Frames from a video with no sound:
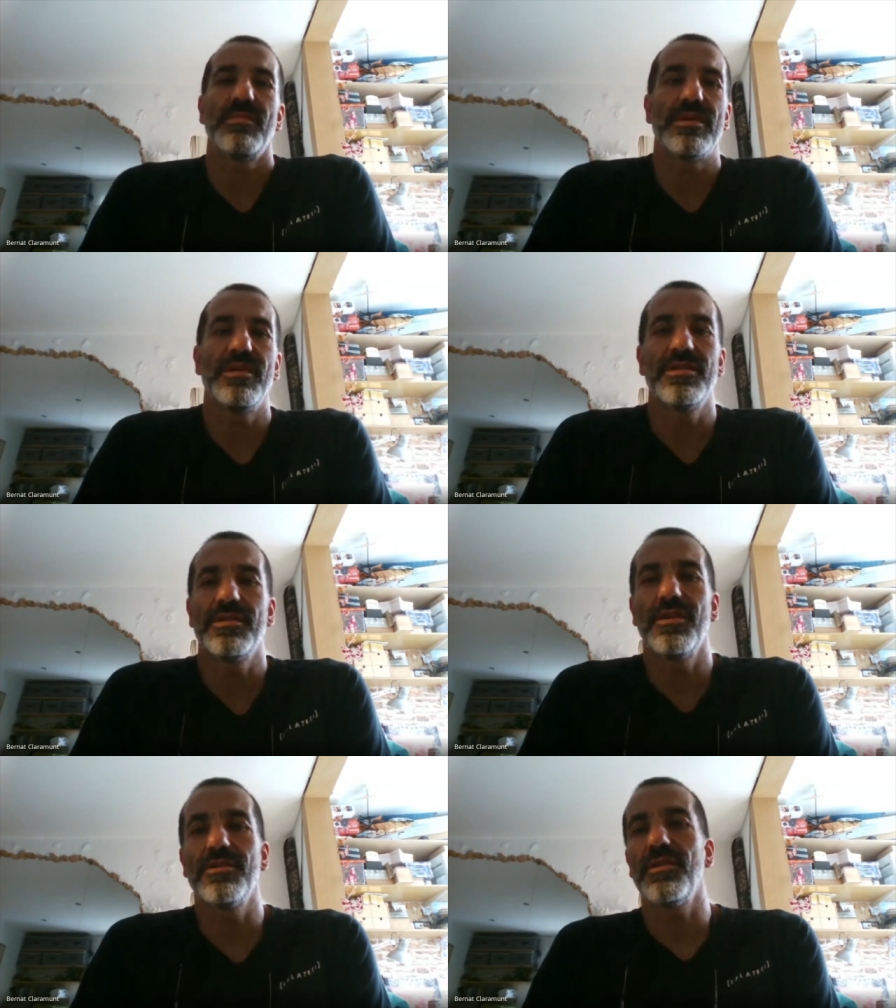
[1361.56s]
this is
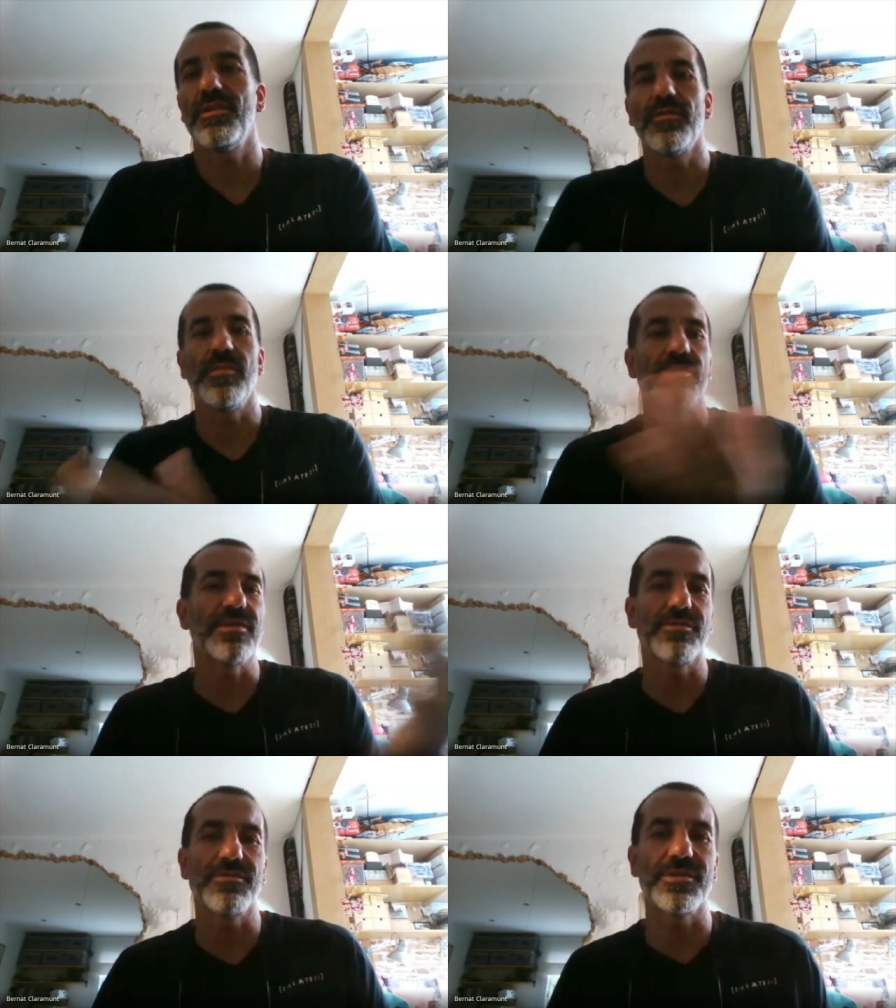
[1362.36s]
not only for
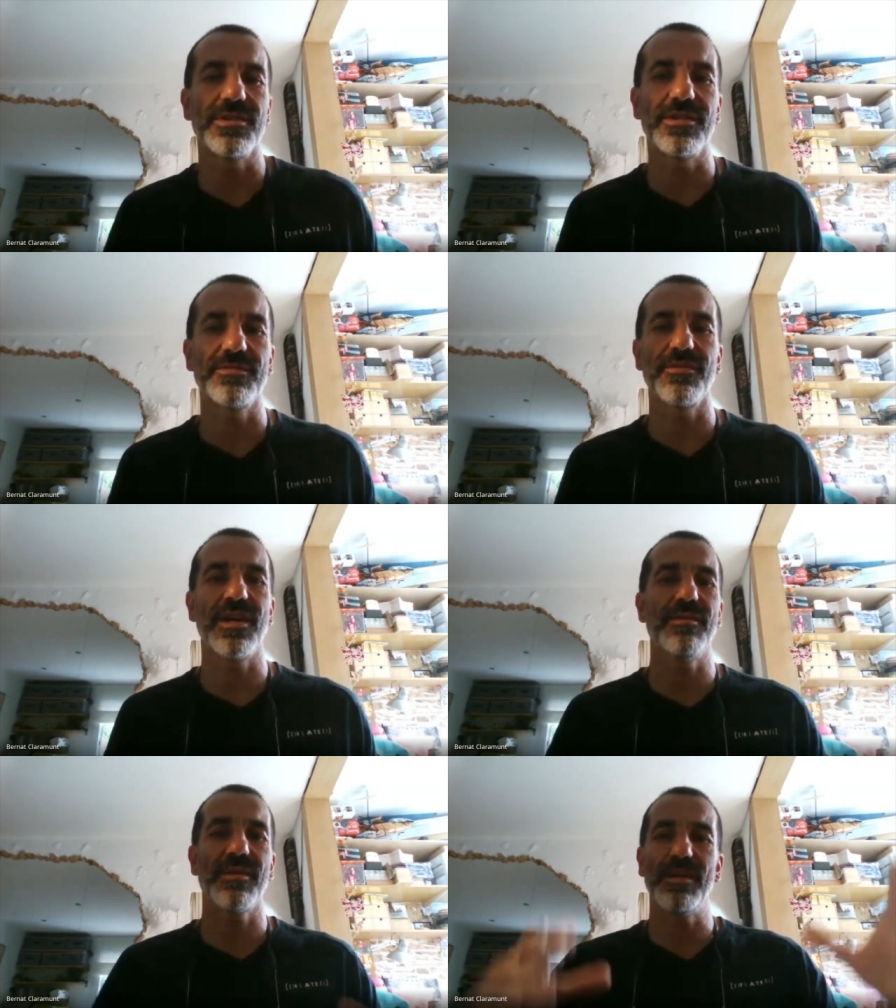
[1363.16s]
mountains, of course. This is for
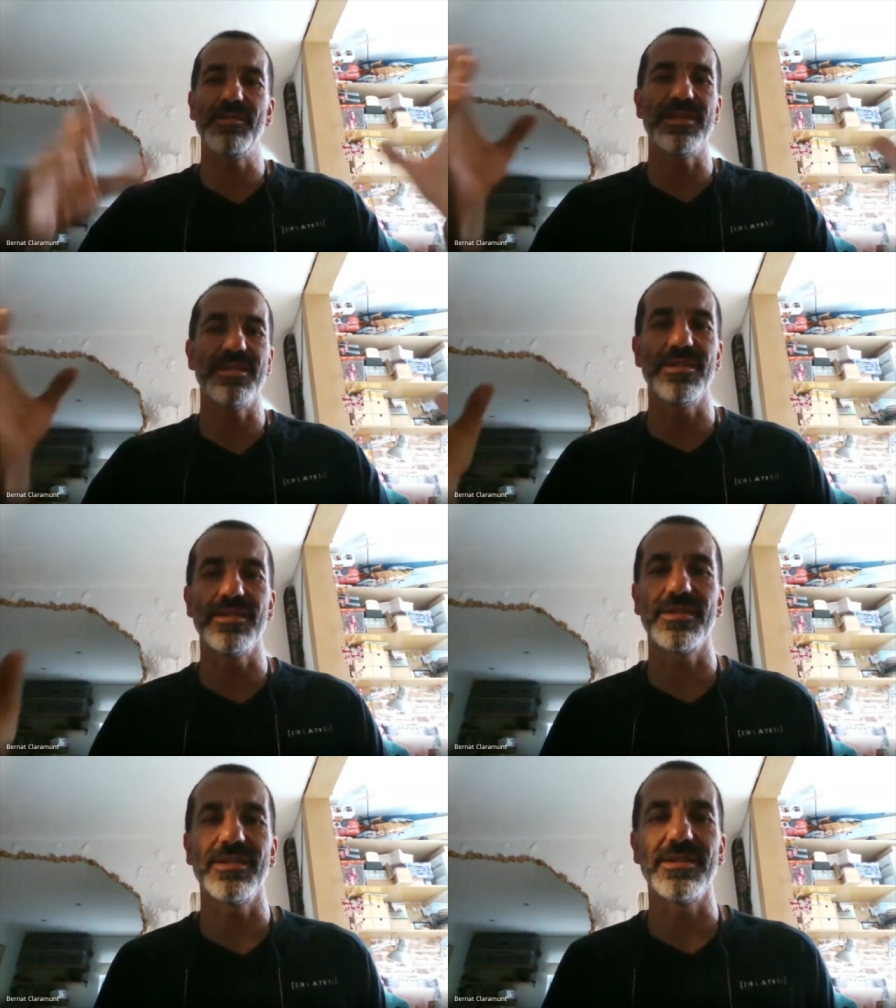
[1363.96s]
cl climate change
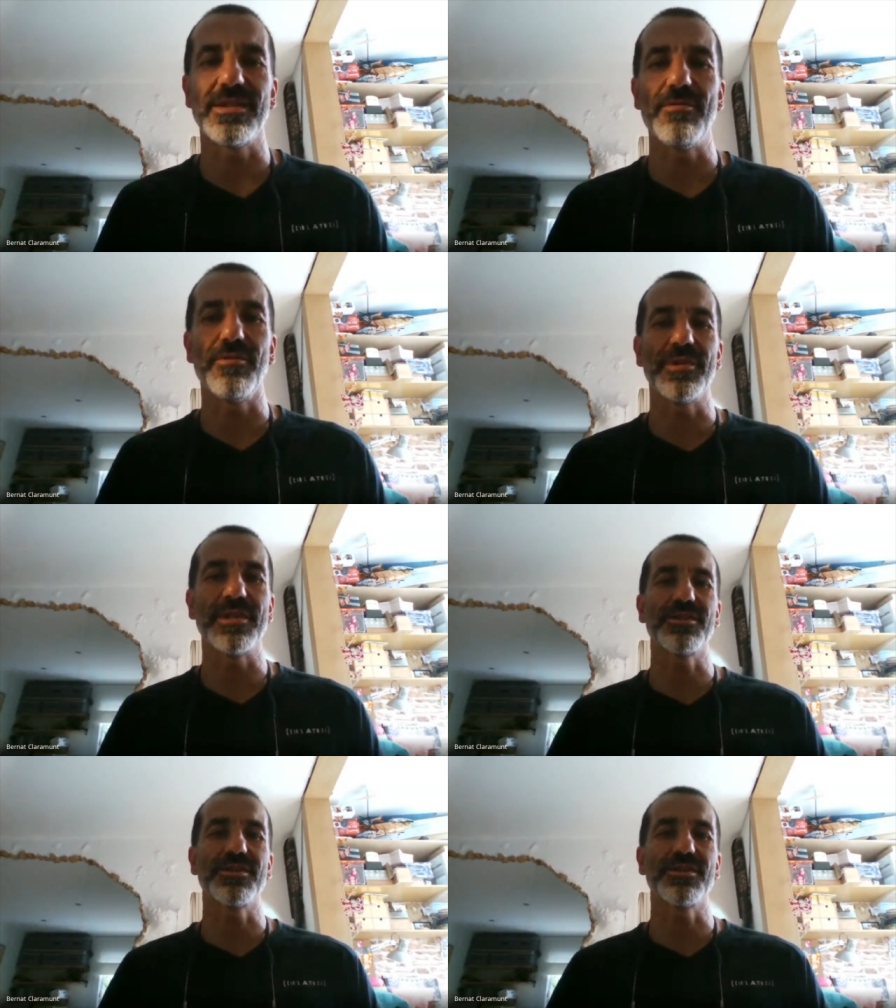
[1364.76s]
is, is everywhere.